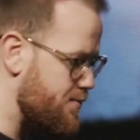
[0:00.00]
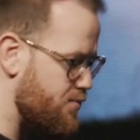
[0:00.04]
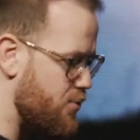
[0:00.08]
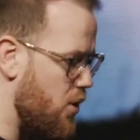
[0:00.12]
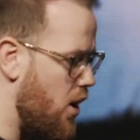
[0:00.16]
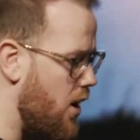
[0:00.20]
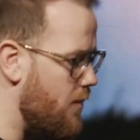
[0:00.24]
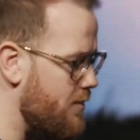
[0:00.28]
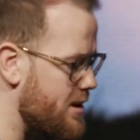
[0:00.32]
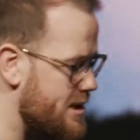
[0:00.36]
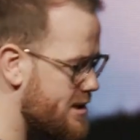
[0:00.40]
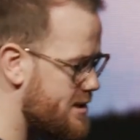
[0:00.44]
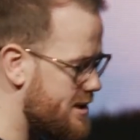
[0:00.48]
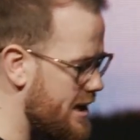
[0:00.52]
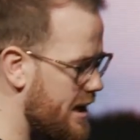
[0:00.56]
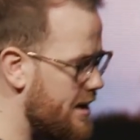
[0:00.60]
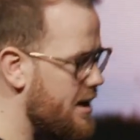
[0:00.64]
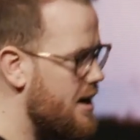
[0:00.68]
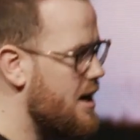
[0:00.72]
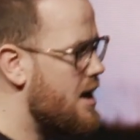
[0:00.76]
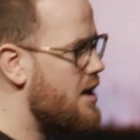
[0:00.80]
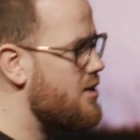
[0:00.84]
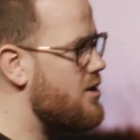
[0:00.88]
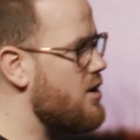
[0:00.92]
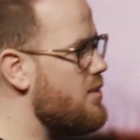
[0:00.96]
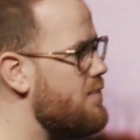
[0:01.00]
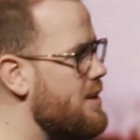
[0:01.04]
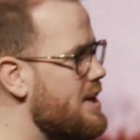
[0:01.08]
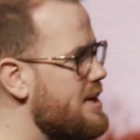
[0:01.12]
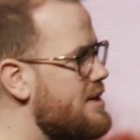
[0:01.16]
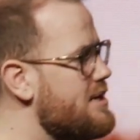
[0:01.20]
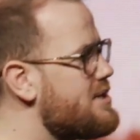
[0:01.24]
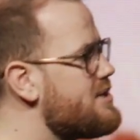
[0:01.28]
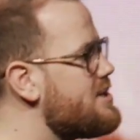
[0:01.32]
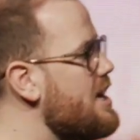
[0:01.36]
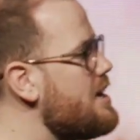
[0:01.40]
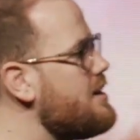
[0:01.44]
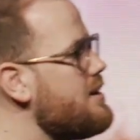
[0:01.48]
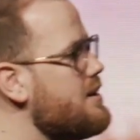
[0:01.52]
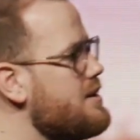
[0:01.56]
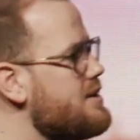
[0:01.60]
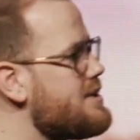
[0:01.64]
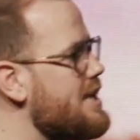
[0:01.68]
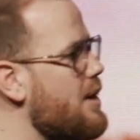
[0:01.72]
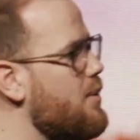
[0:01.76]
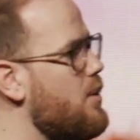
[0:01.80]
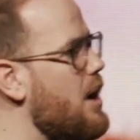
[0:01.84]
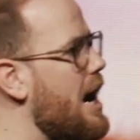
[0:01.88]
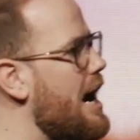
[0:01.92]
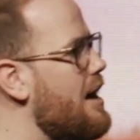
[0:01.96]
a promise that there'll be descendants
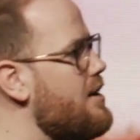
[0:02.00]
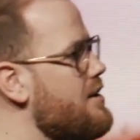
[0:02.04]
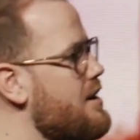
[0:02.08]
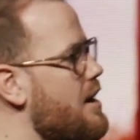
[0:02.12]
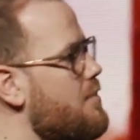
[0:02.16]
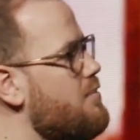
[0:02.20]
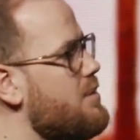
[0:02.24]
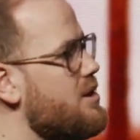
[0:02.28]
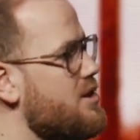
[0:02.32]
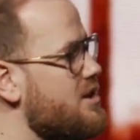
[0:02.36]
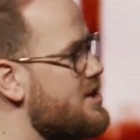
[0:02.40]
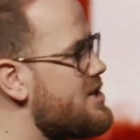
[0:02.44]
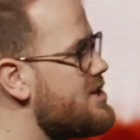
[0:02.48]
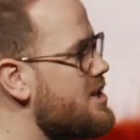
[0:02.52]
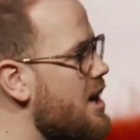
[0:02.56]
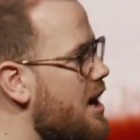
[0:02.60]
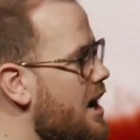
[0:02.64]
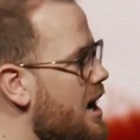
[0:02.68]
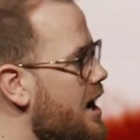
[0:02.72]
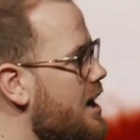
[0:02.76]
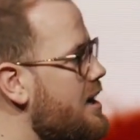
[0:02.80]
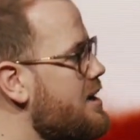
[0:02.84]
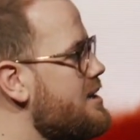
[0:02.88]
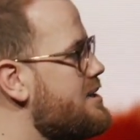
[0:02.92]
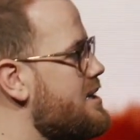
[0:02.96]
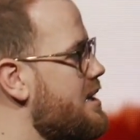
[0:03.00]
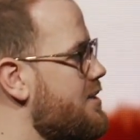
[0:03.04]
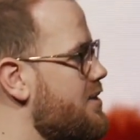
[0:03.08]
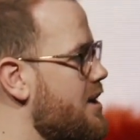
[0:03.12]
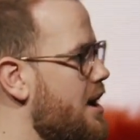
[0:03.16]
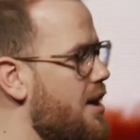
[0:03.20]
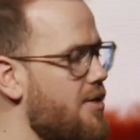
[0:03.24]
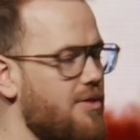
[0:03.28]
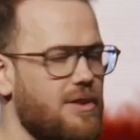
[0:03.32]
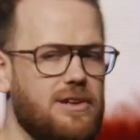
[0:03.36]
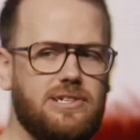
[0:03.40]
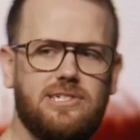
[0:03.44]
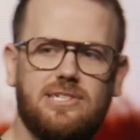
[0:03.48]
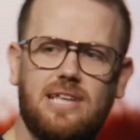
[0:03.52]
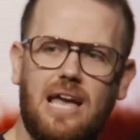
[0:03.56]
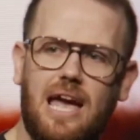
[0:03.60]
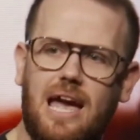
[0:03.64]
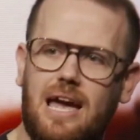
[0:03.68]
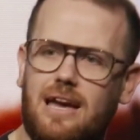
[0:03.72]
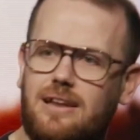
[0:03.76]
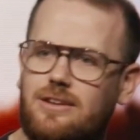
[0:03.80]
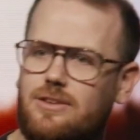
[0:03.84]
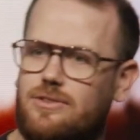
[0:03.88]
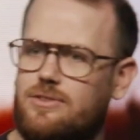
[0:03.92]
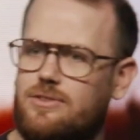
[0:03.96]
that will outnumber the stars and the sand